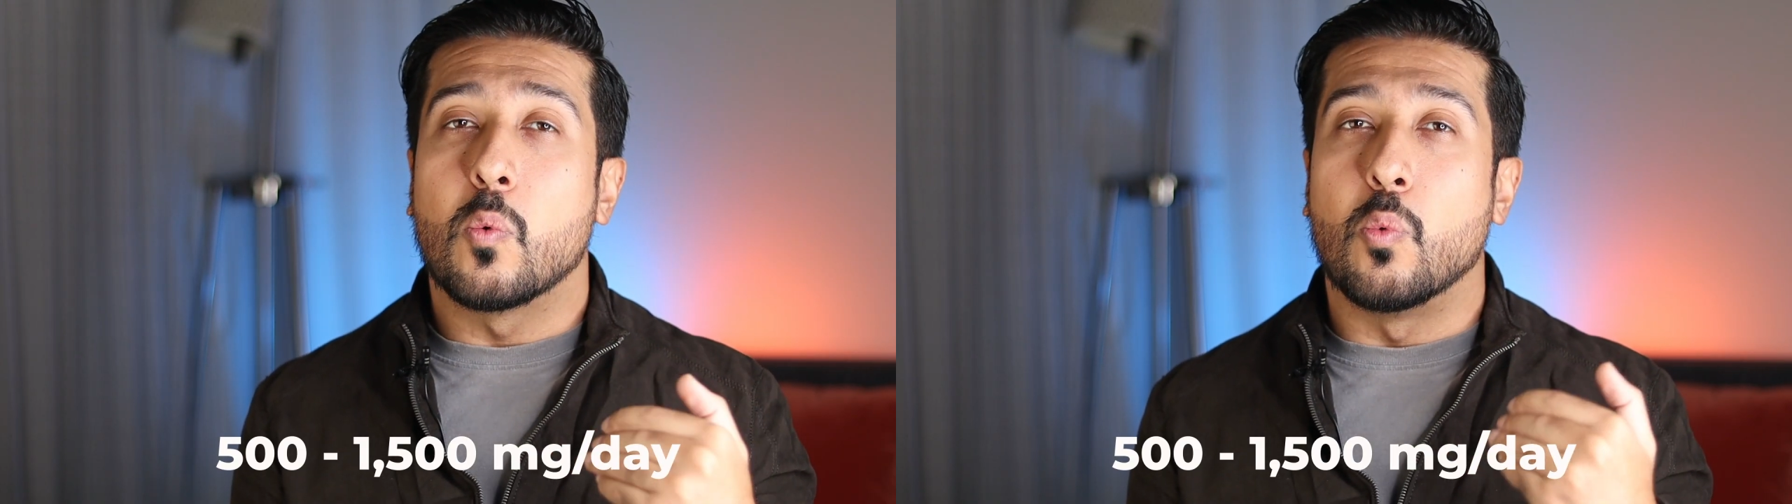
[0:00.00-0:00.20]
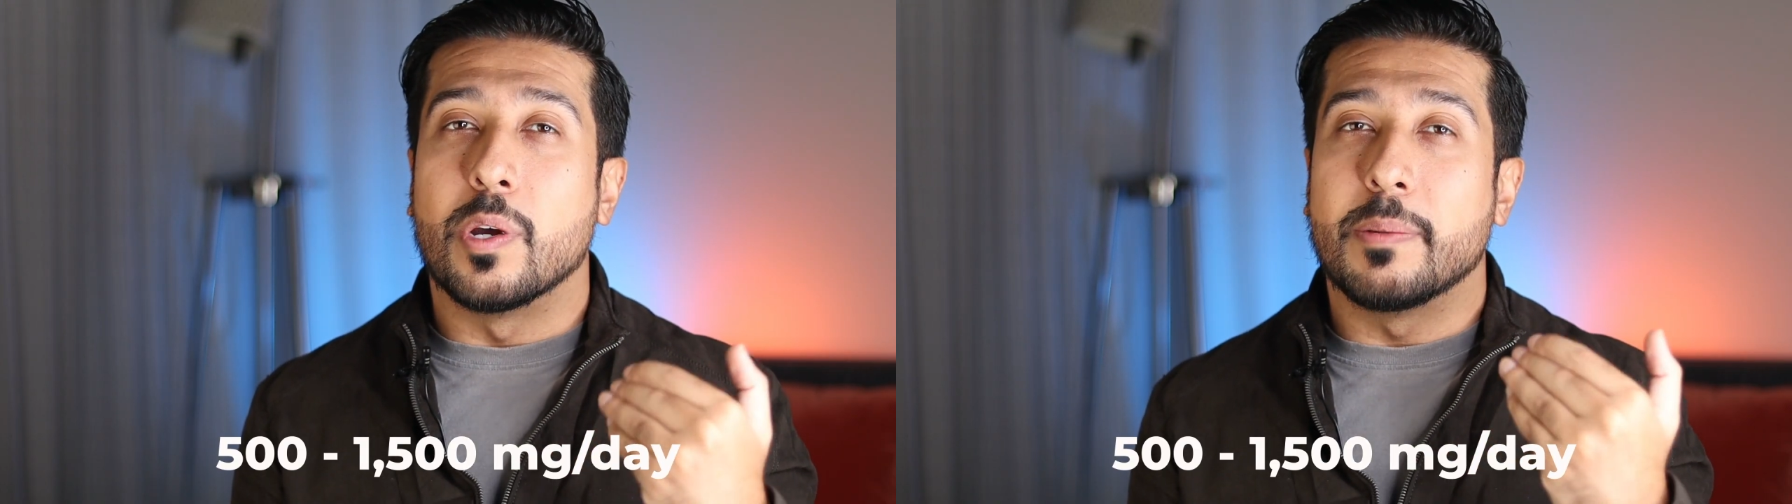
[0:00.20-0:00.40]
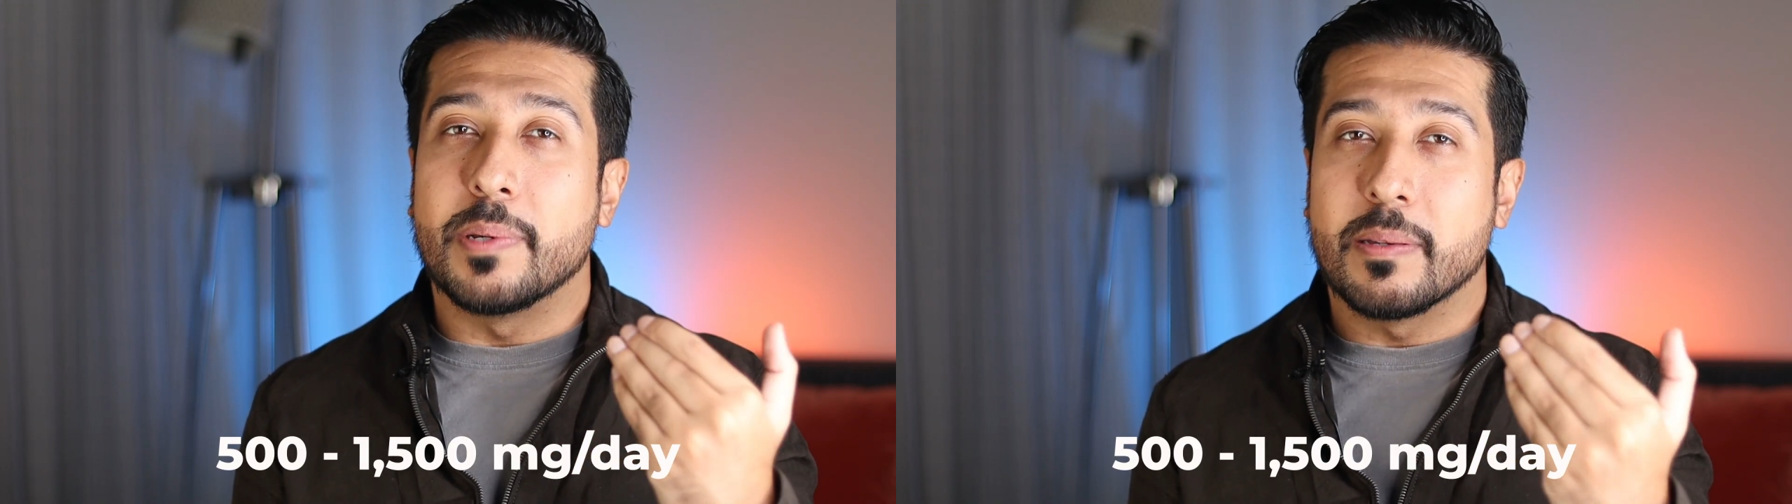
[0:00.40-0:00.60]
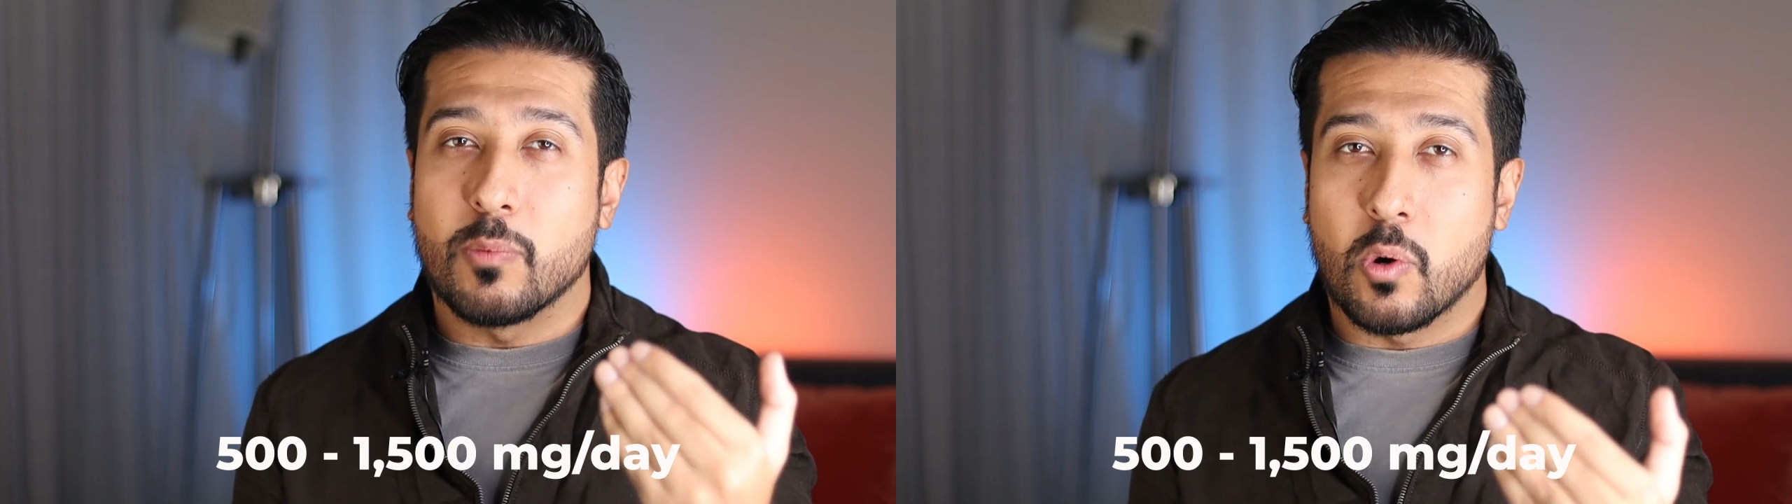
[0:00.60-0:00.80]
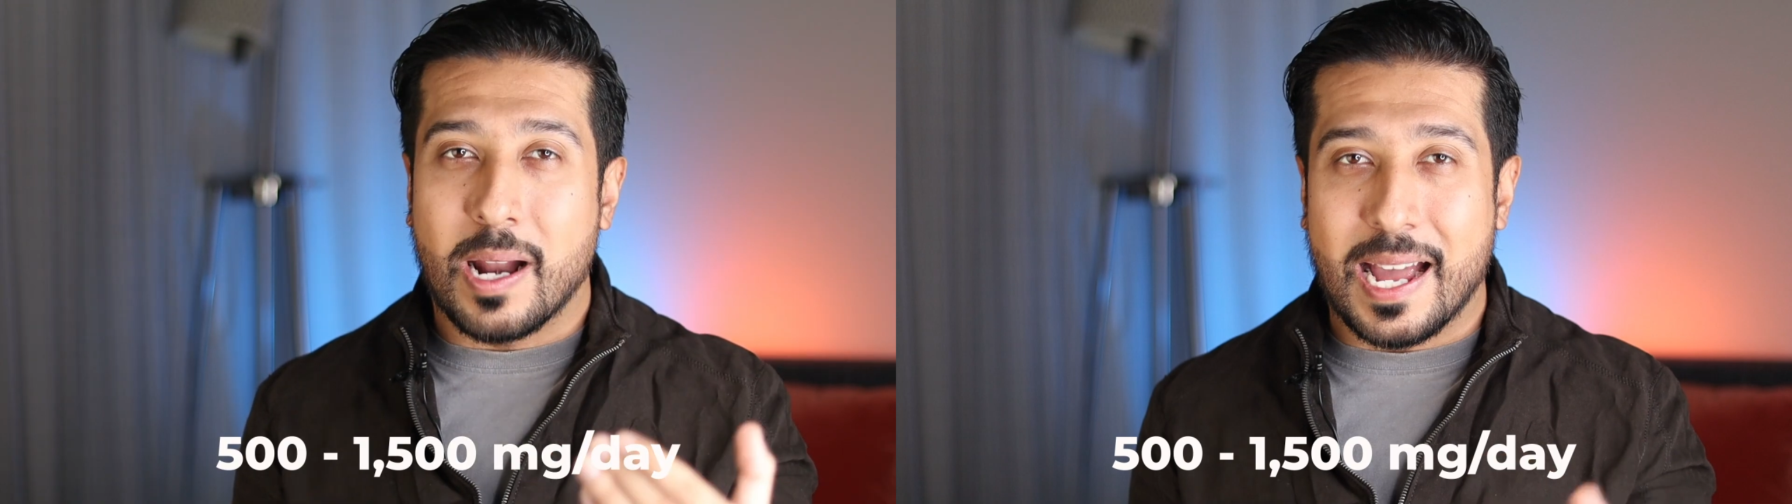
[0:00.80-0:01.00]
would be
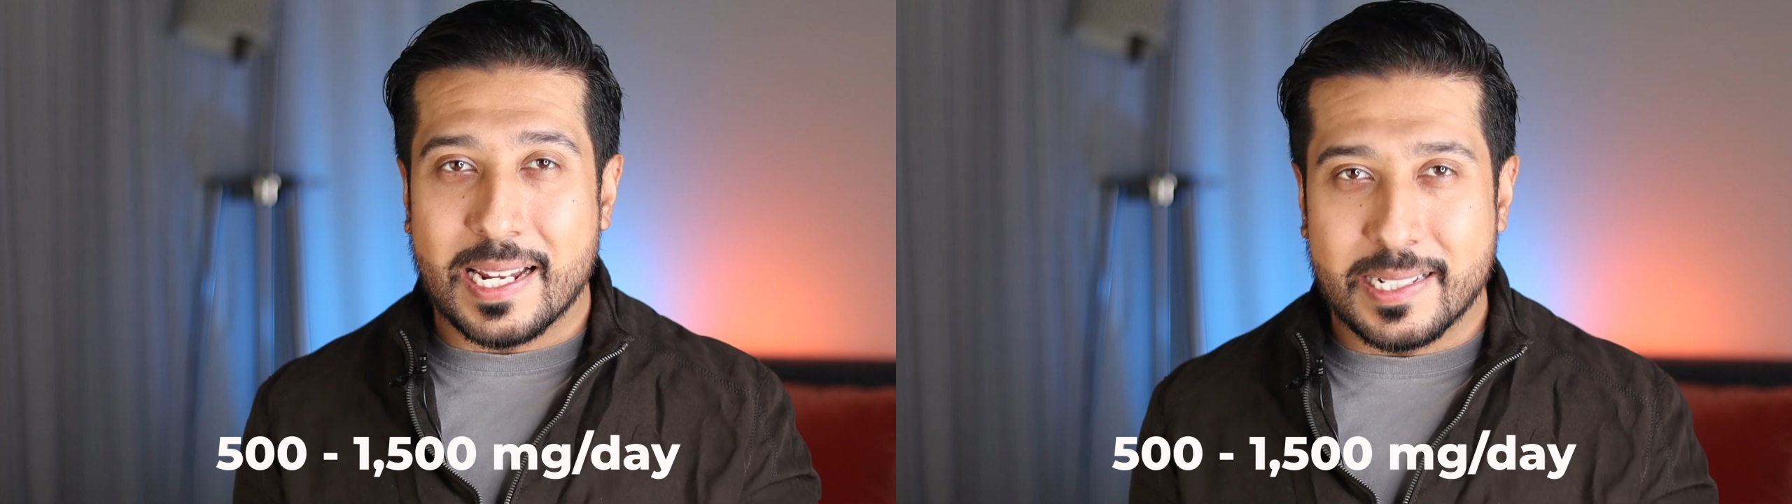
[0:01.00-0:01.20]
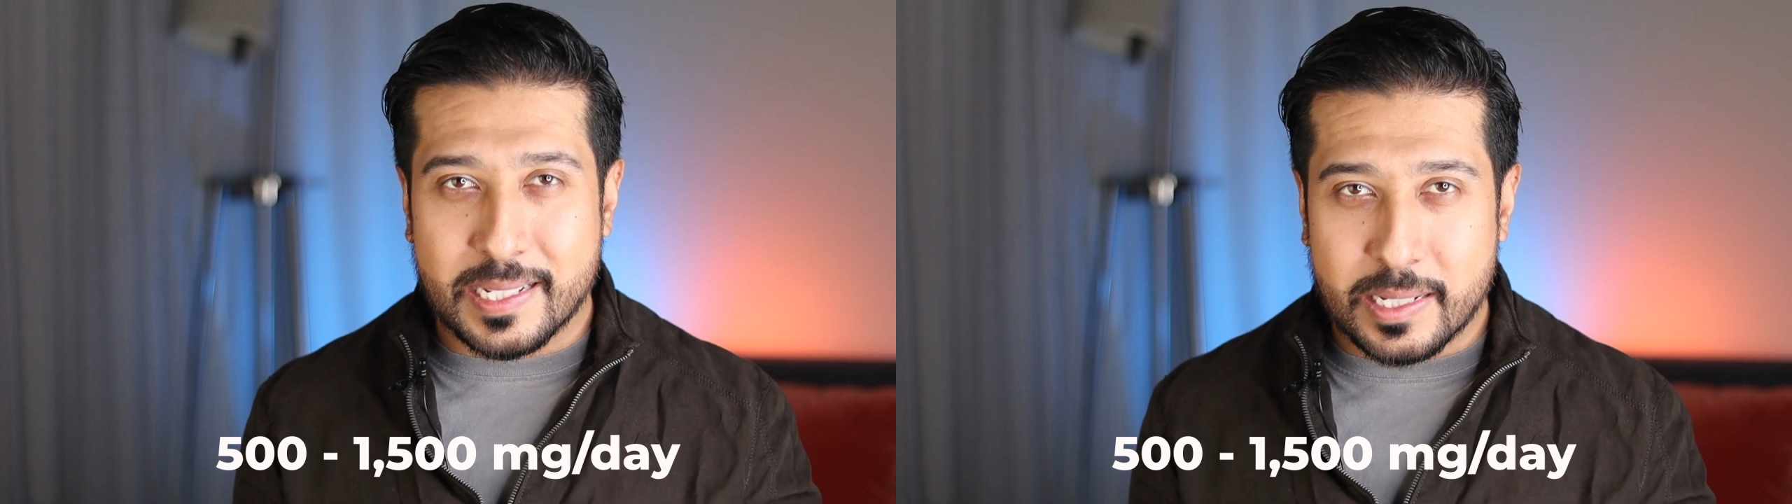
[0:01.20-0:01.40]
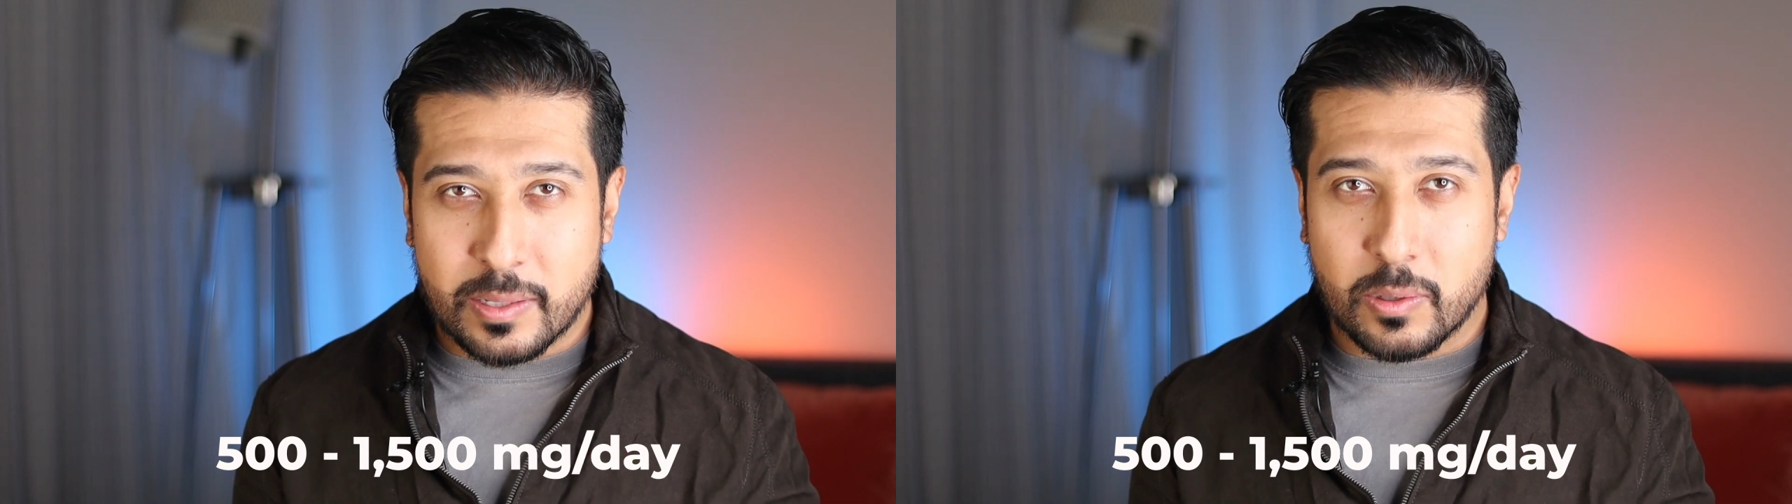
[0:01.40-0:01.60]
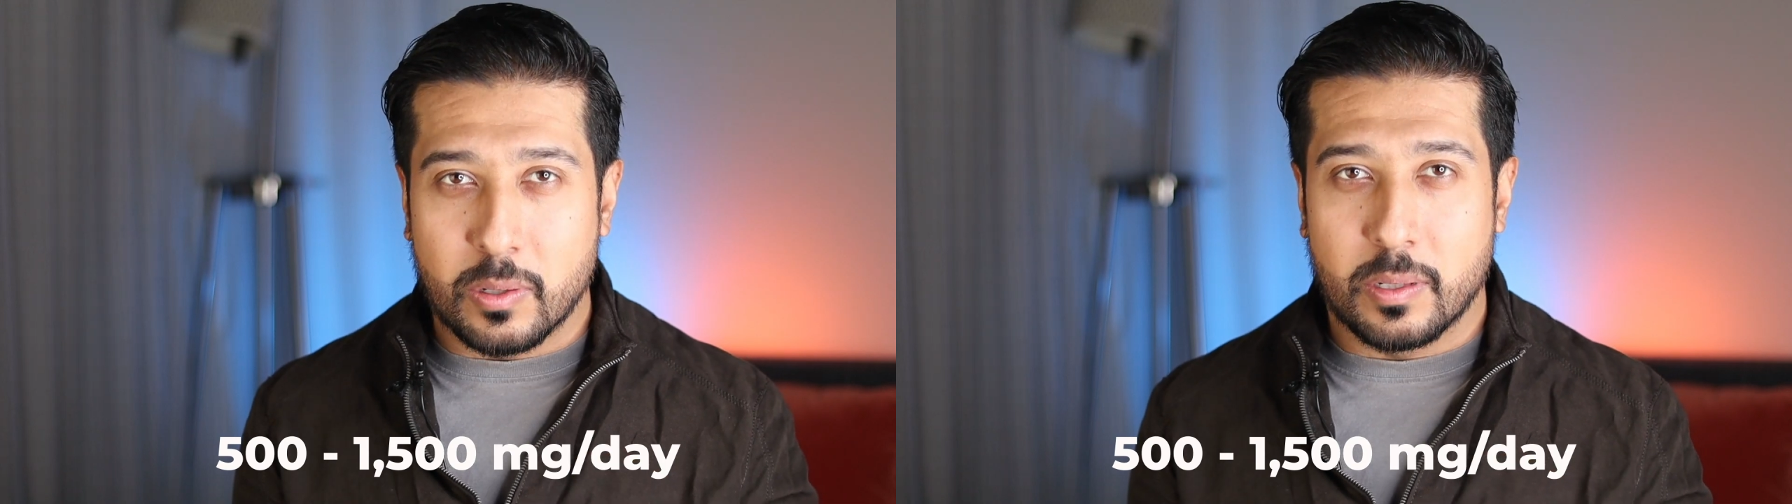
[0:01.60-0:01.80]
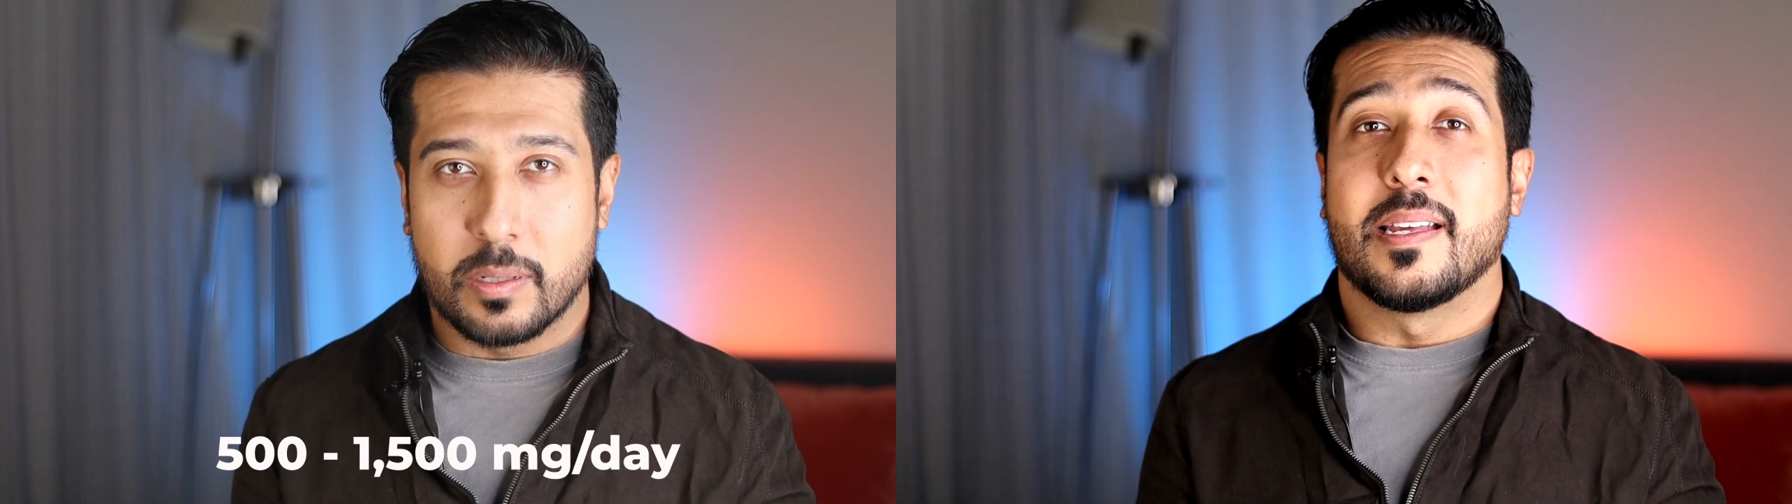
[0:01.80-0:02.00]
more
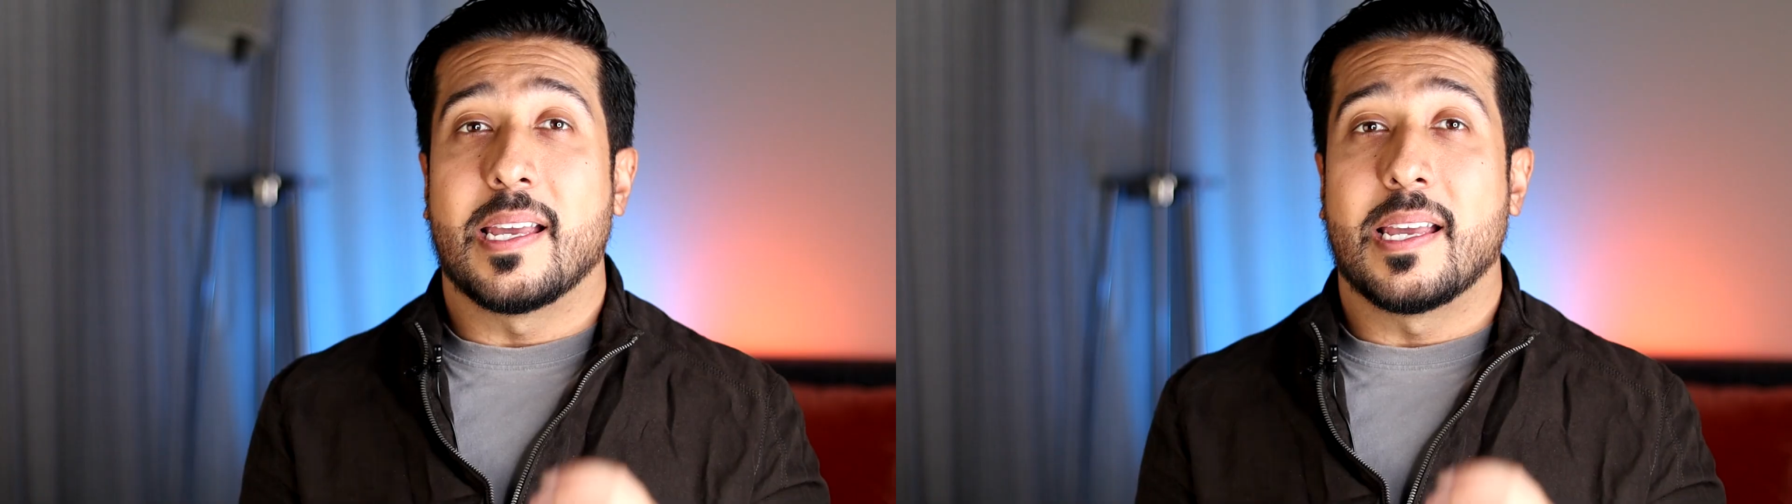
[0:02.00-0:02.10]
ideal.